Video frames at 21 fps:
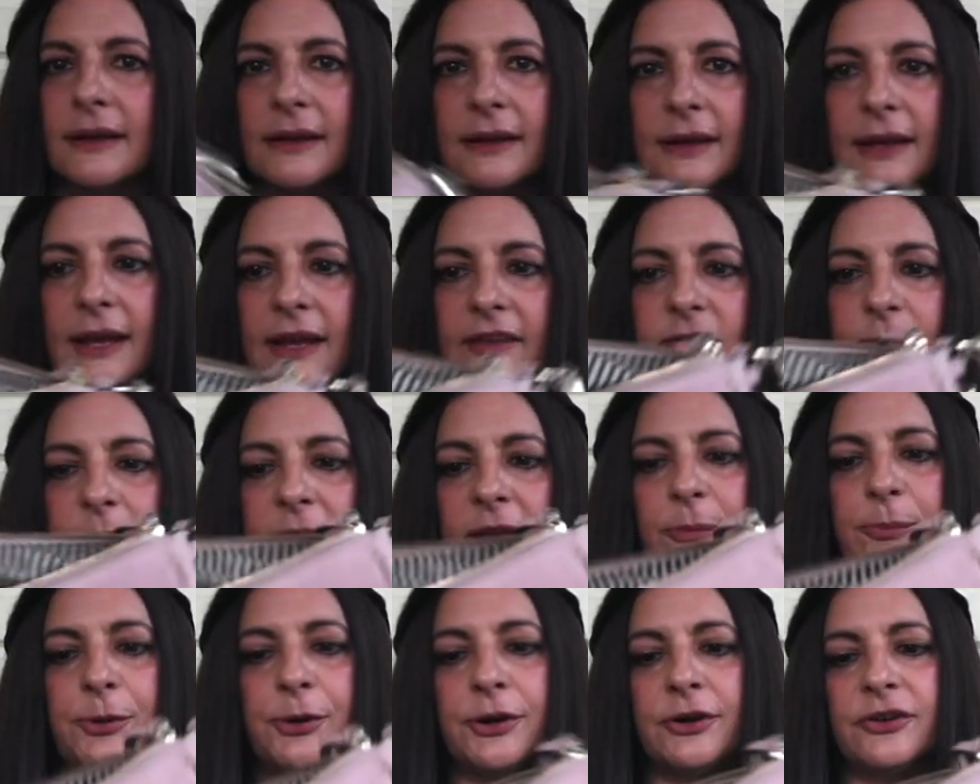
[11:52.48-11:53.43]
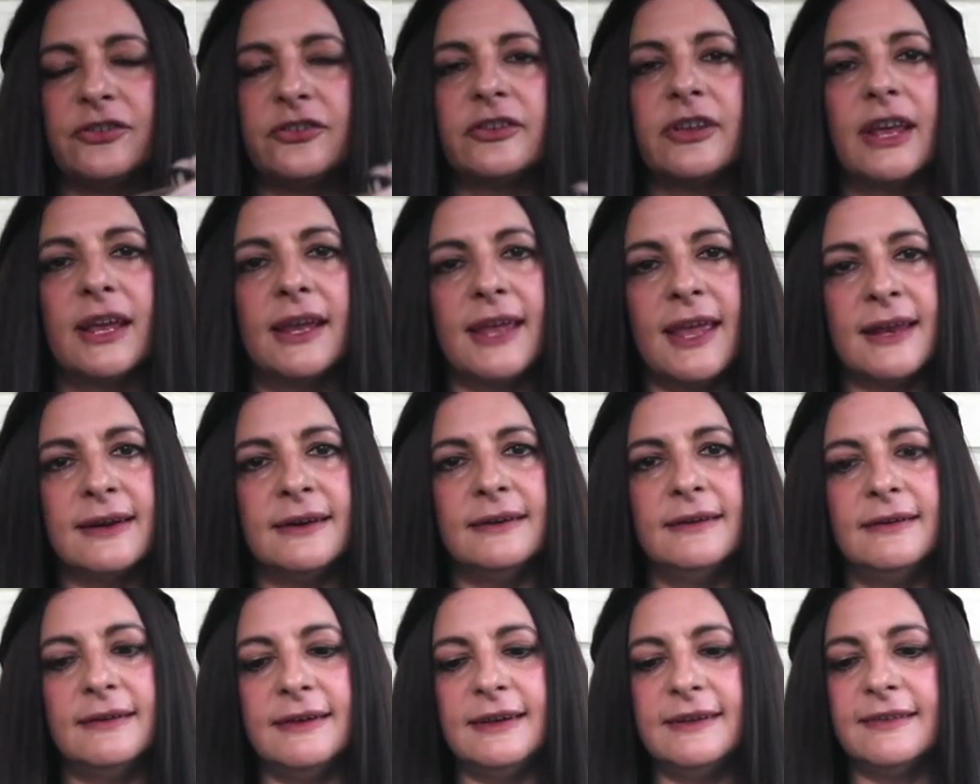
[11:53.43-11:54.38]
Kate Spade purse.
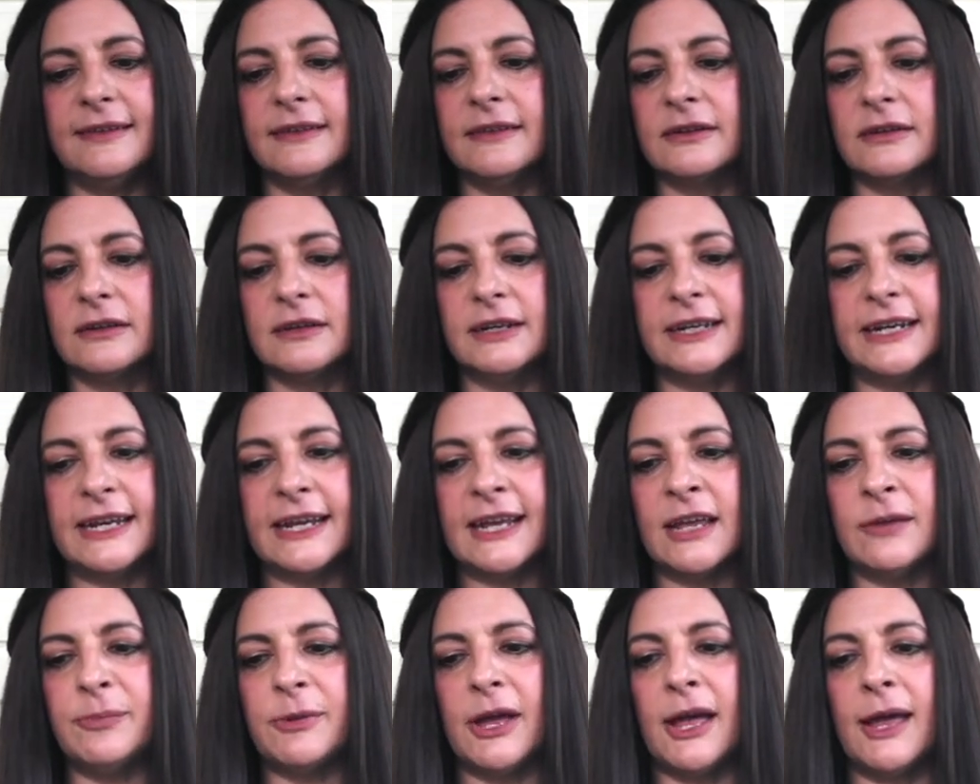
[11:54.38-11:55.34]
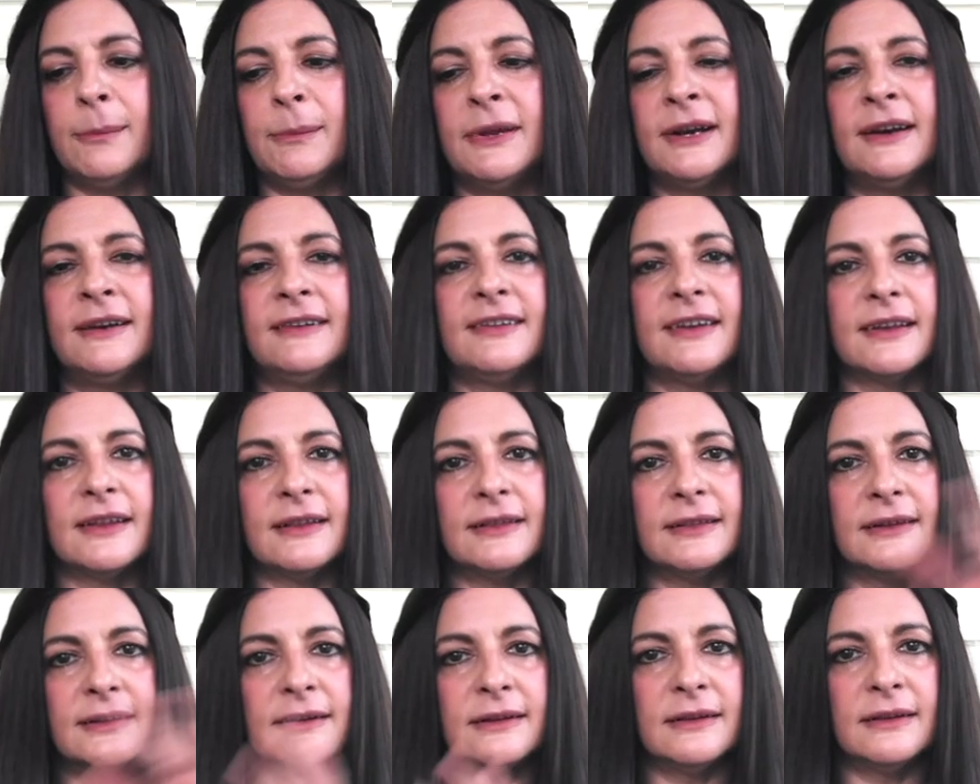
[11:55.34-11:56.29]
Again, needs a little cleaning up. I'm going to take a
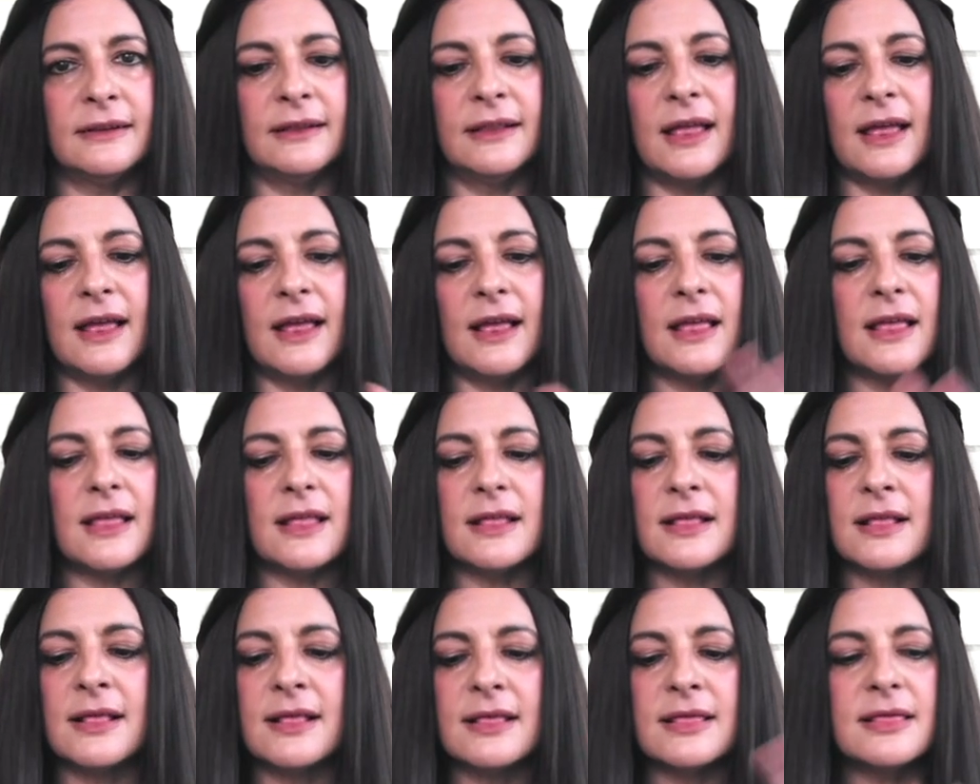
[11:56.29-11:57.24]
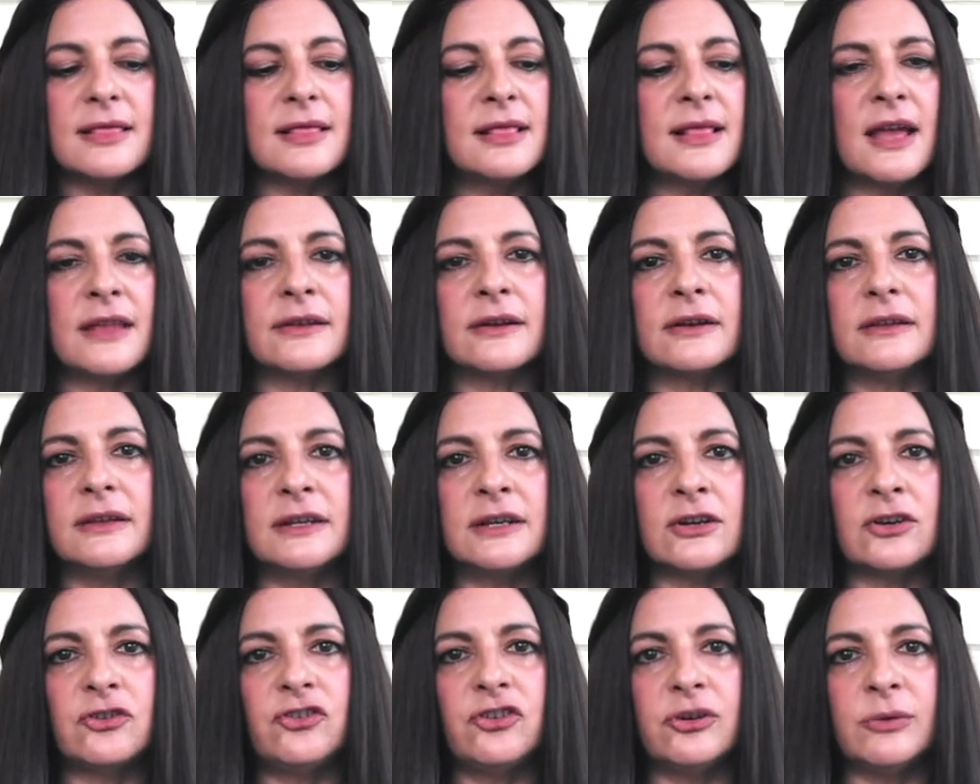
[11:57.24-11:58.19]
little leather
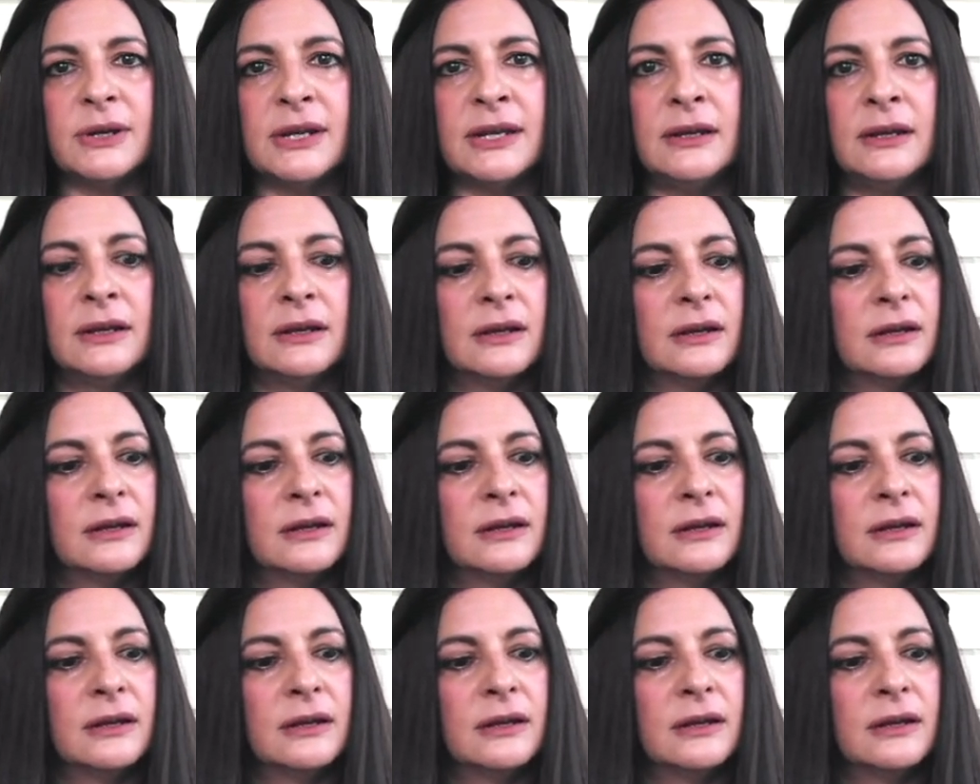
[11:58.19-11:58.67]
cleaner to it.